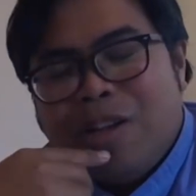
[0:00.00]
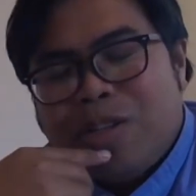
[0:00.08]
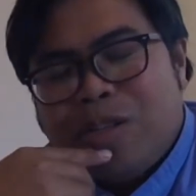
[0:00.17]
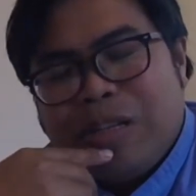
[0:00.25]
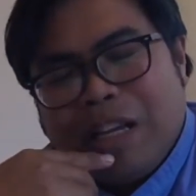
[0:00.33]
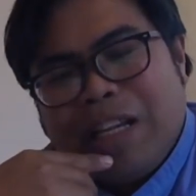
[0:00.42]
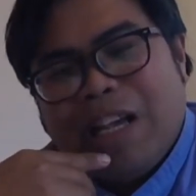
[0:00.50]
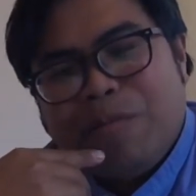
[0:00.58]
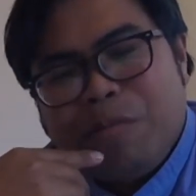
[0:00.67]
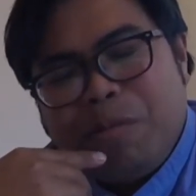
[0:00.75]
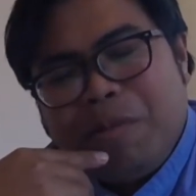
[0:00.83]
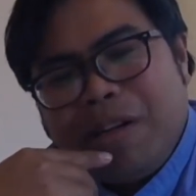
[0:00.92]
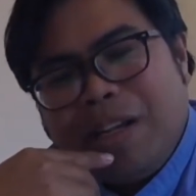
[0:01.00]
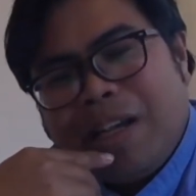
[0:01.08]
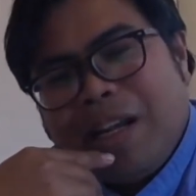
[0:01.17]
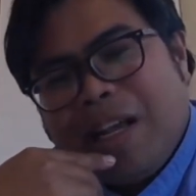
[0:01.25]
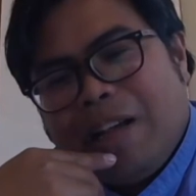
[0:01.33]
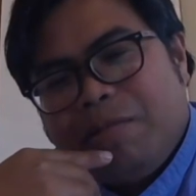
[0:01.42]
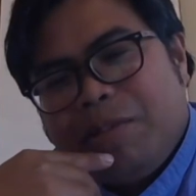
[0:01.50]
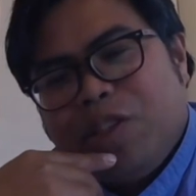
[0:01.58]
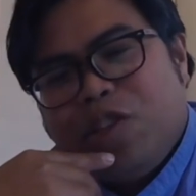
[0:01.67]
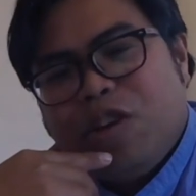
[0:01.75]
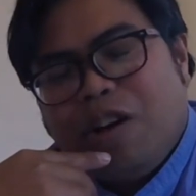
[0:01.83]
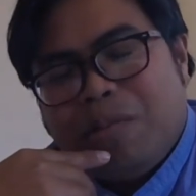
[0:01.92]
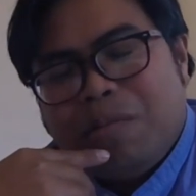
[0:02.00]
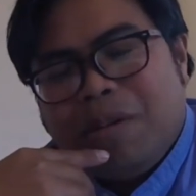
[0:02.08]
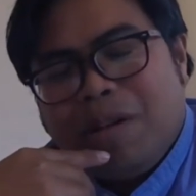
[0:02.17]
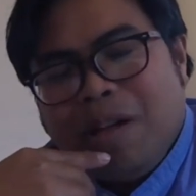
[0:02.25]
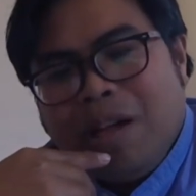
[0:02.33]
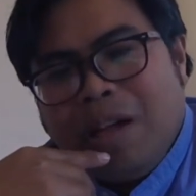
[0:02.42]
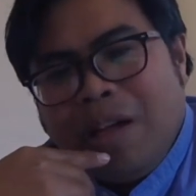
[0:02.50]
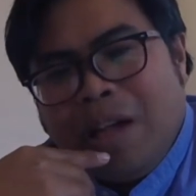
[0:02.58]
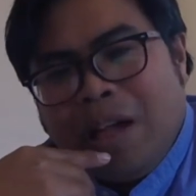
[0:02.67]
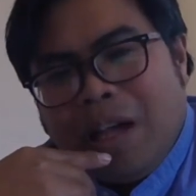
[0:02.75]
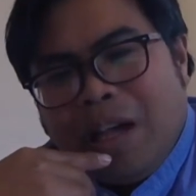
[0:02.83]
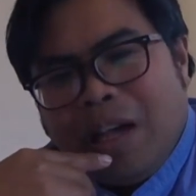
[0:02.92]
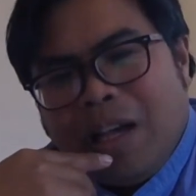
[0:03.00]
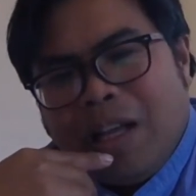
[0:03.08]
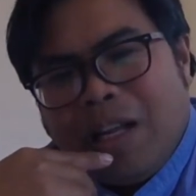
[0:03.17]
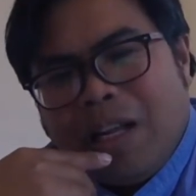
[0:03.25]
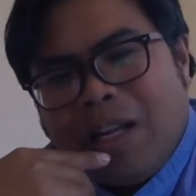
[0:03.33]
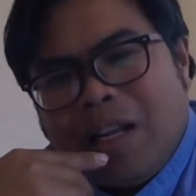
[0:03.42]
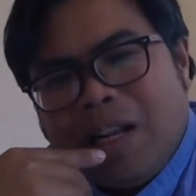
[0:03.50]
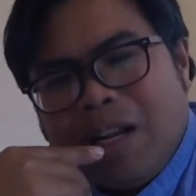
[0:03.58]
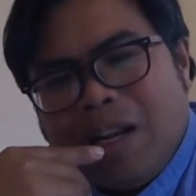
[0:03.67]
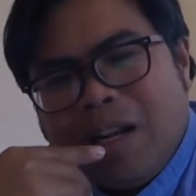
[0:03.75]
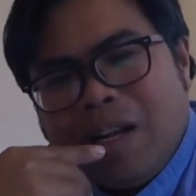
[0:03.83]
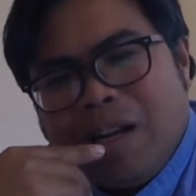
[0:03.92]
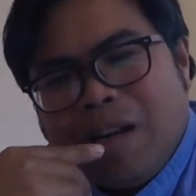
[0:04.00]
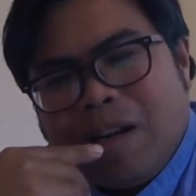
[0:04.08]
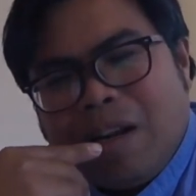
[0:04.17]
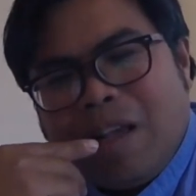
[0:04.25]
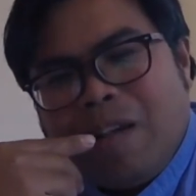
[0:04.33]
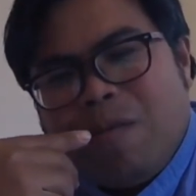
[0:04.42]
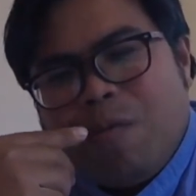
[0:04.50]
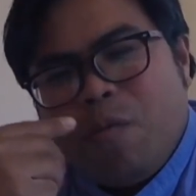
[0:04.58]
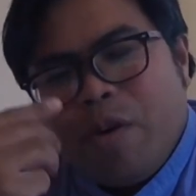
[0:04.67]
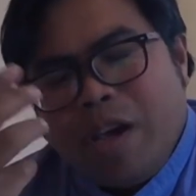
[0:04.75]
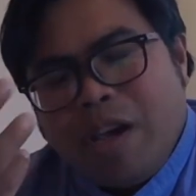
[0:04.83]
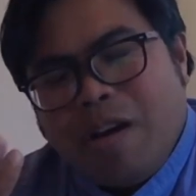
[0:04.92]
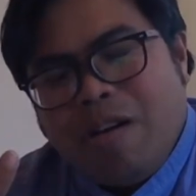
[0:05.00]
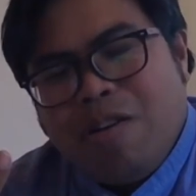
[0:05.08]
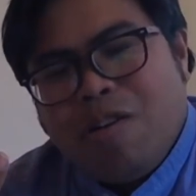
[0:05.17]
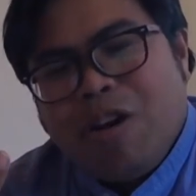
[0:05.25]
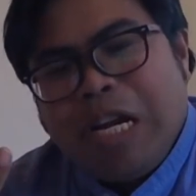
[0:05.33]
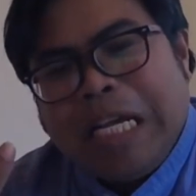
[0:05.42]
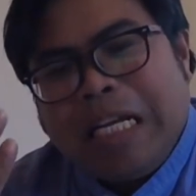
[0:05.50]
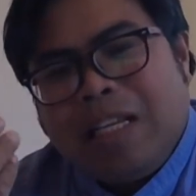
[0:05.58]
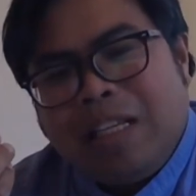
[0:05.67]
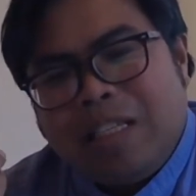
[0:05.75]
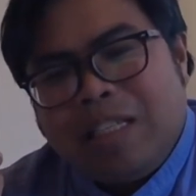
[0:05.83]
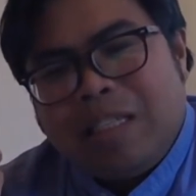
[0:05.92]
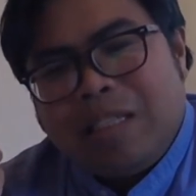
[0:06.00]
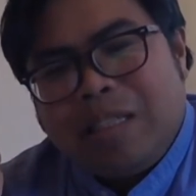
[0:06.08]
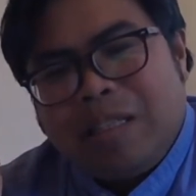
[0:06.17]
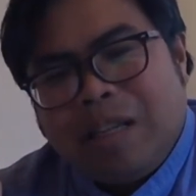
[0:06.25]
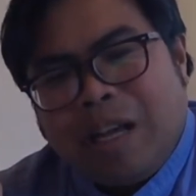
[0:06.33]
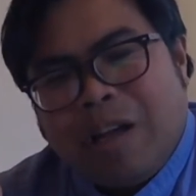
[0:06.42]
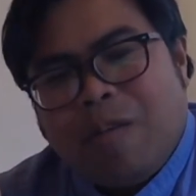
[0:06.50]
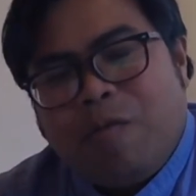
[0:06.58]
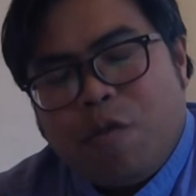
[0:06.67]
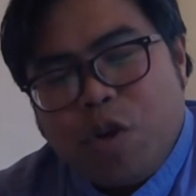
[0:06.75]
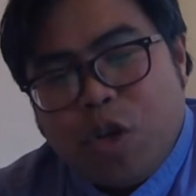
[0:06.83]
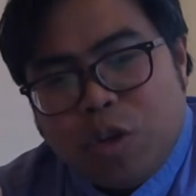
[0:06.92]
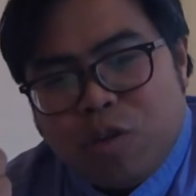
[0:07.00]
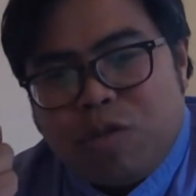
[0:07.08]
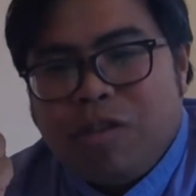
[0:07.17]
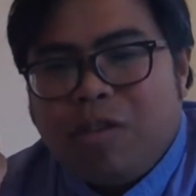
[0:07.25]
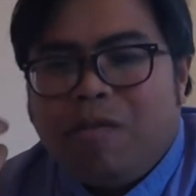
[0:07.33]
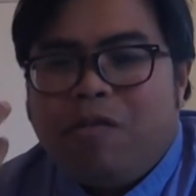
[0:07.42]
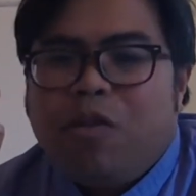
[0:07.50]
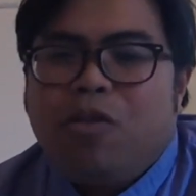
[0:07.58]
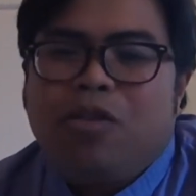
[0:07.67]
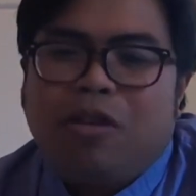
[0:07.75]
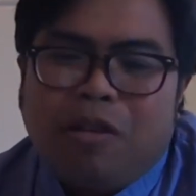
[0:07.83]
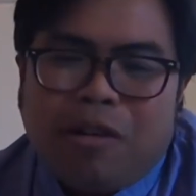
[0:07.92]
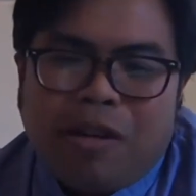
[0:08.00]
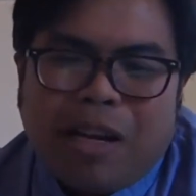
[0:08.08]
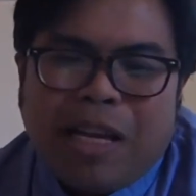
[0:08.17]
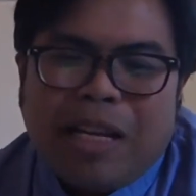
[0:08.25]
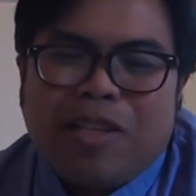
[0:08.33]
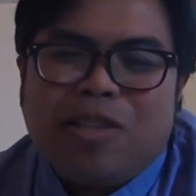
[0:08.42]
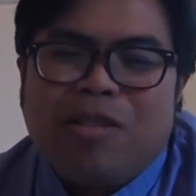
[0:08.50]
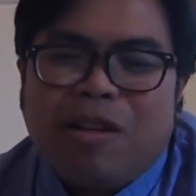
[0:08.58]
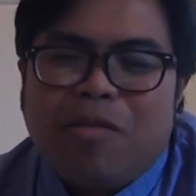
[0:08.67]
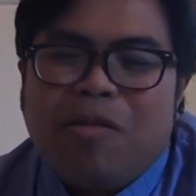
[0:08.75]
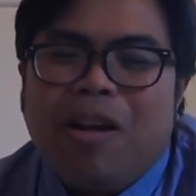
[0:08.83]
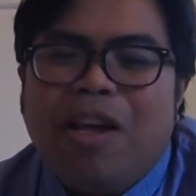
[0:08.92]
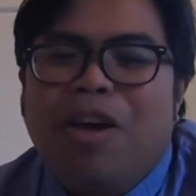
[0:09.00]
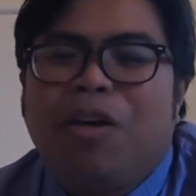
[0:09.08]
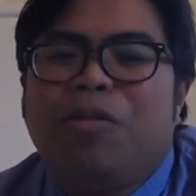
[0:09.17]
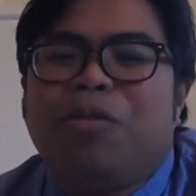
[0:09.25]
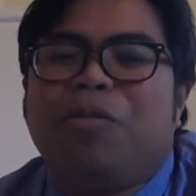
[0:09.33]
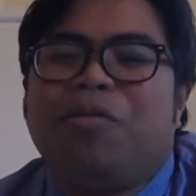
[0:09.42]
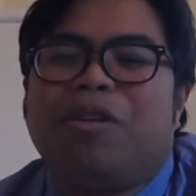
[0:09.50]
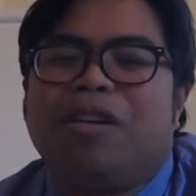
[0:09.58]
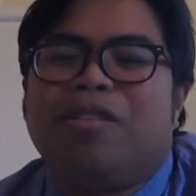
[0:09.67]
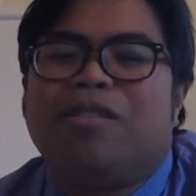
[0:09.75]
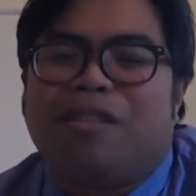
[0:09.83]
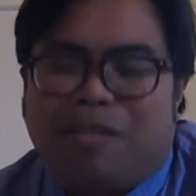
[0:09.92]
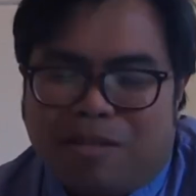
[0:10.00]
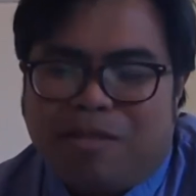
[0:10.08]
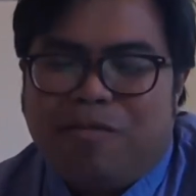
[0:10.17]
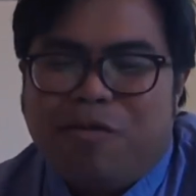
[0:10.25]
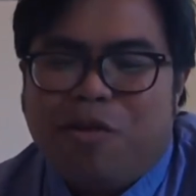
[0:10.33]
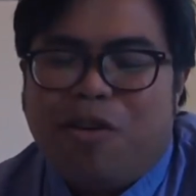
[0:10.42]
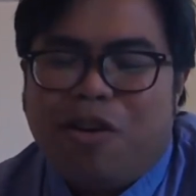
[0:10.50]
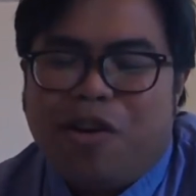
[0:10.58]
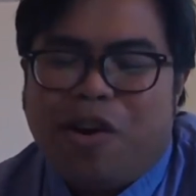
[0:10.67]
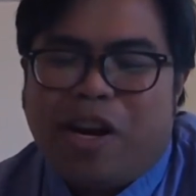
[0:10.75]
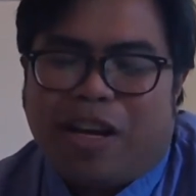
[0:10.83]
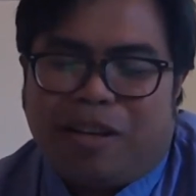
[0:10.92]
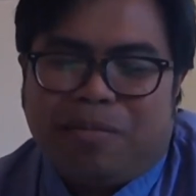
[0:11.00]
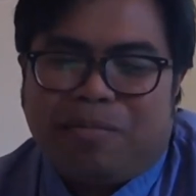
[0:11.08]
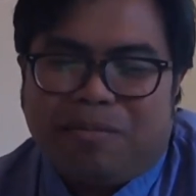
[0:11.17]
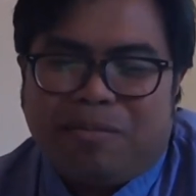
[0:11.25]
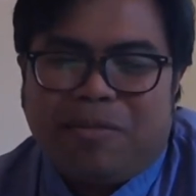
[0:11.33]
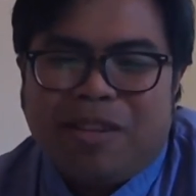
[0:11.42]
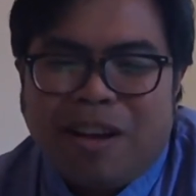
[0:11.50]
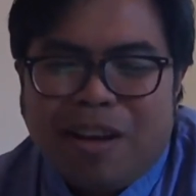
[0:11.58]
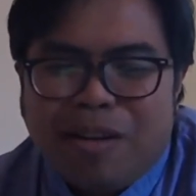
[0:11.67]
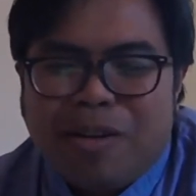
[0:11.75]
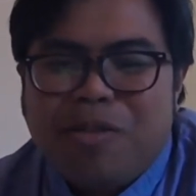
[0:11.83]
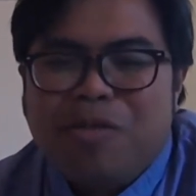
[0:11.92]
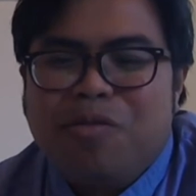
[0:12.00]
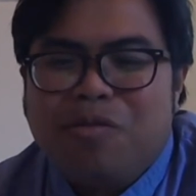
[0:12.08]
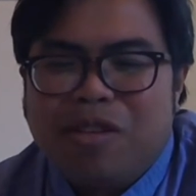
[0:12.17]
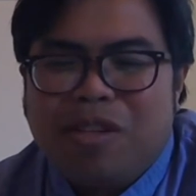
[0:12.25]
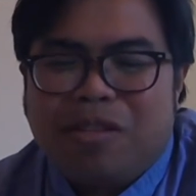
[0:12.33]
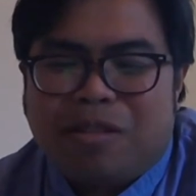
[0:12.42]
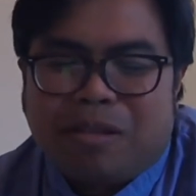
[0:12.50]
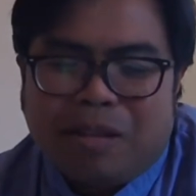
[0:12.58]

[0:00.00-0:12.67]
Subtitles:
So not everybody can have the job. And if we are learning this for use in the future, then it's not really a good reason for learning it. Not a good reason.